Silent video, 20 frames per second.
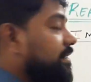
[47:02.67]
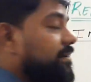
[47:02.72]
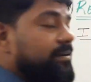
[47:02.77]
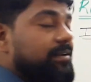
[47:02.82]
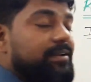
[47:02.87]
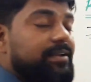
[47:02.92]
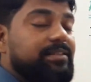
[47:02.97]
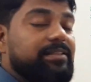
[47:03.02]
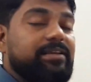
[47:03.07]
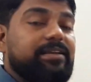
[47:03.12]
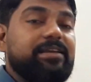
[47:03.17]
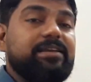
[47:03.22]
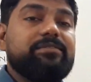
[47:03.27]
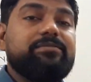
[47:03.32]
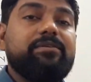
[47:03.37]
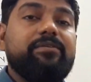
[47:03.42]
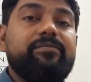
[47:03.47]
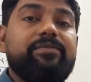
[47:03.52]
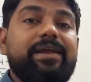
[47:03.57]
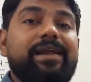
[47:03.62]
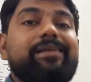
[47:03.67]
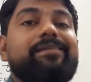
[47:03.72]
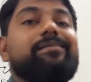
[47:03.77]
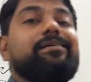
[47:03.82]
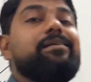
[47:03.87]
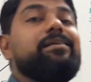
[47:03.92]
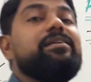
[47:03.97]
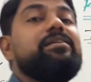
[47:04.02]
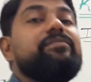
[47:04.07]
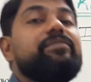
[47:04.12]
in the case of
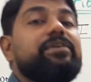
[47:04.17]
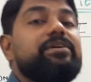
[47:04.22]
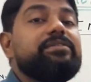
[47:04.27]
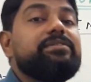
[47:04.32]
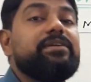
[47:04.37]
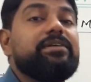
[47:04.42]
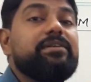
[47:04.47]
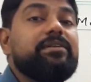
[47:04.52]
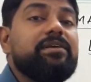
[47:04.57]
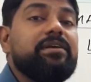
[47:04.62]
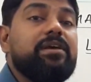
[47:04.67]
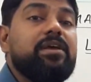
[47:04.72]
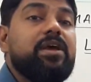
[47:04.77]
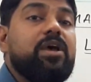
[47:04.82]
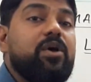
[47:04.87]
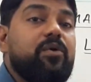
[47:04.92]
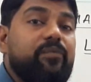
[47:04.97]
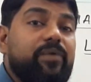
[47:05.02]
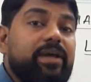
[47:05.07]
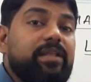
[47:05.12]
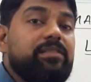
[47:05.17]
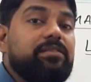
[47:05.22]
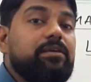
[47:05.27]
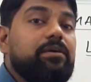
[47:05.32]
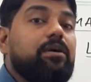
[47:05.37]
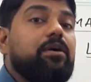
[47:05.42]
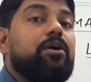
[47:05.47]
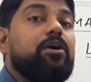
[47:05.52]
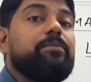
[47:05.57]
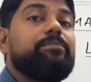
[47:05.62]
lateral inversion, when
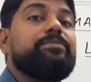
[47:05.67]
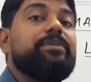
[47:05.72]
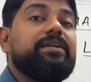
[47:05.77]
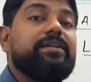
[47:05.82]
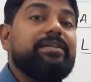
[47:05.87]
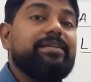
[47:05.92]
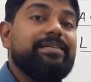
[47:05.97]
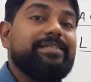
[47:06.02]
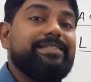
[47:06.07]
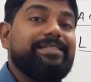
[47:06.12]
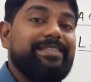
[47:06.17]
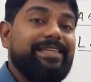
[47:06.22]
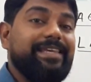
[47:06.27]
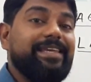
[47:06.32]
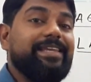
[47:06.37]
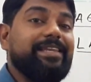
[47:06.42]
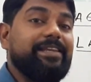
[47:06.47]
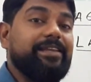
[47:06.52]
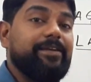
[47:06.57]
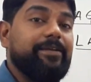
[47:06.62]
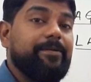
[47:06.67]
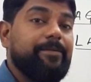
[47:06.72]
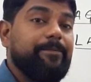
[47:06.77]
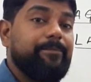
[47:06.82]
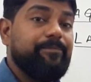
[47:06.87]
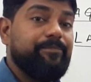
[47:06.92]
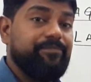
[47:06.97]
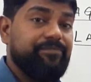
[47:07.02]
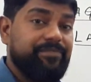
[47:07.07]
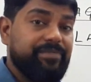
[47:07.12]
the object is seen
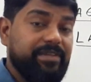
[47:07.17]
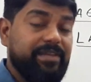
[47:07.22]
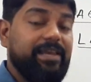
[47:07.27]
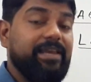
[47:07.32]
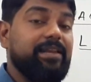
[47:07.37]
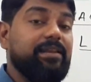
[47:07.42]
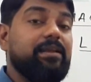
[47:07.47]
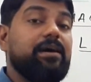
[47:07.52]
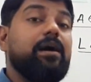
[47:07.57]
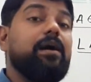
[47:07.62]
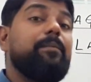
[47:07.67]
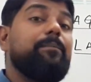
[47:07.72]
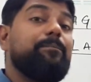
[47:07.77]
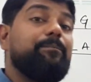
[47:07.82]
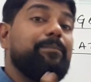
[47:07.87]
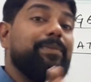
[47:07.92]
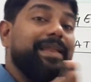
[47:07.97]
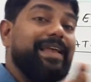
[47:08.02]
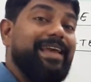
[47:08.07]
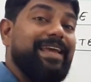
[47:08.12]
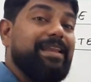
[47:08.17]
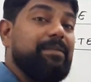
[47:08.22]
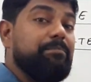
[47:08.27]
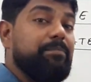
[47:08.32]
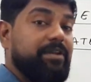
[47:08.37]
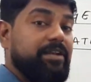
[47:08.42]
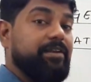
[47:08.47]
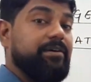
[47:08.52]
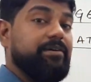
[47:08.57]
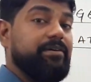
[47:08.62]
in a plane
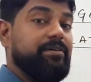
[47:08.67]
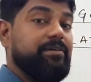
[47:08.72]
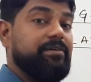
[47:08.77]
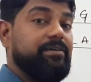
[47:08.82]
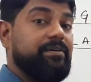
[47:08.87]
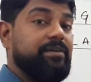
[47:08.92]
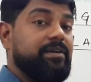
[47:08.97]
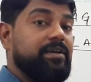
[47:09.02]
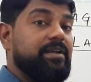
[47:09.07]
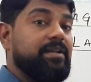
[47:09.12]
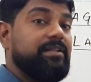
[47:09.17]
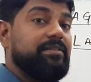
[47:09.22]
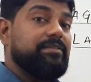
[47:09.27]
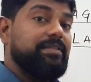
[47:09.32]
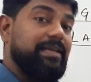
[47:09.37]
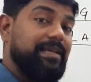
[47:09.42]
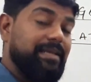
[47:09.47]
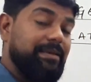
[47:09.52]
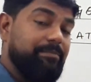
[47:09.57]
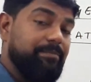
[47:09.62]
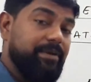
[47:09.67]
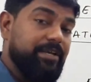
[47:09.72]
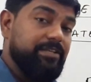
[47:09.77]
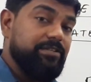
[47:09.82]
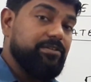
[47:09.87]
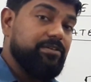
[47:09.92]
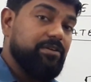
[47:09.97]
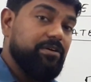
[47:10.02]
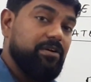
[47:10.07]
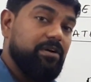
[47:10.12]
mirror, the
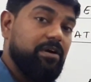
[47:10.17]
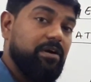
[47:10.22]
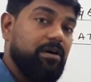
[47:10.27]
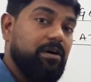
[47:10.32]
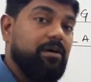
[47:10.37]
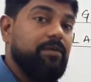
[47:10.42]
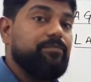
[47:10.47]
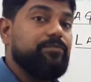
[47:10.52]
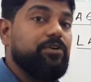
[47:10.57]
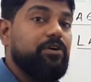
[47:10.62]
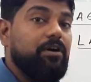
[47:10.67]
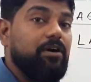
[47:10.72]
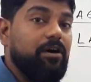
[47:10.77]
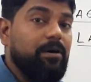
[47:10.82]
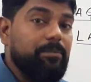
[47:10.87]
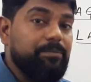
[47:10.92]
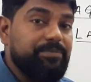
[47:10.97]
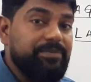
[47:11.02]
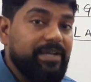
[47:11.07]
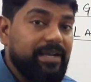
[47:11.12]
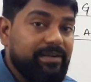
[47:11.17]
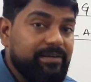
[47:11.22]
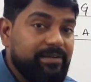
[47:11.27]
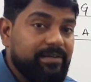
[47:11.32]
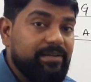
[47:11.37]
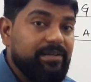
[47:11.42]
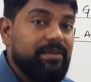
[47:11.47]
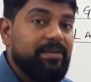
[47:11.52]
image of the object